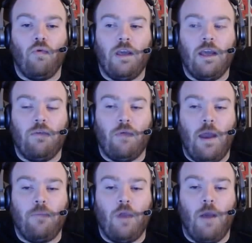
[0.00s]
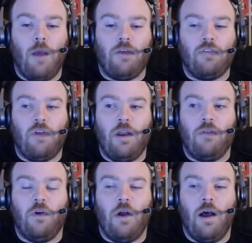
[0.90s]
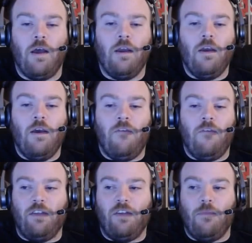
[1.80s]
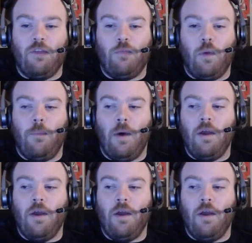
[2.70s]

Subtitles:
and we're really getting ramped up and excited for fantasy baseball.